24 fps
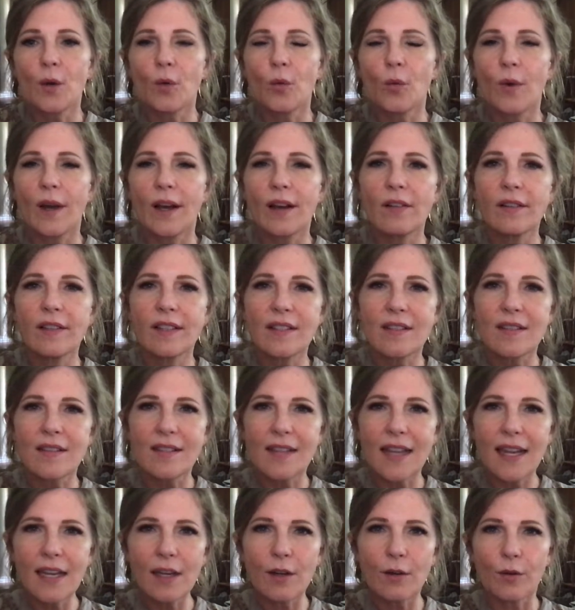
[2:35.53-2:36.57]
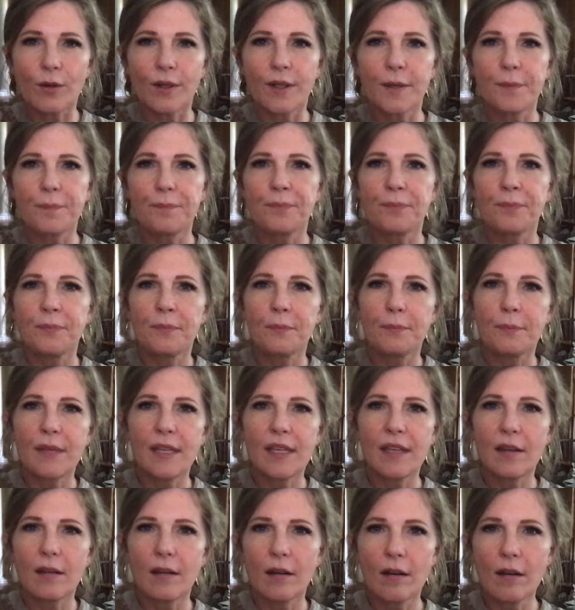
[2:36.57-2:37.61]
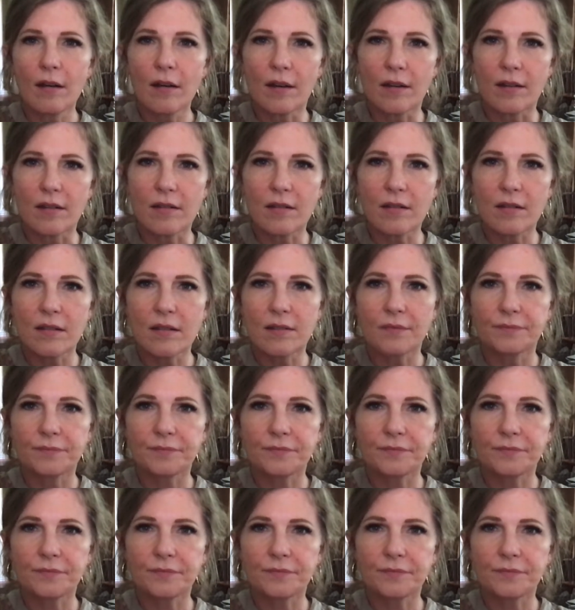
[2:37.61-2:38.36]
Well, it's sacred because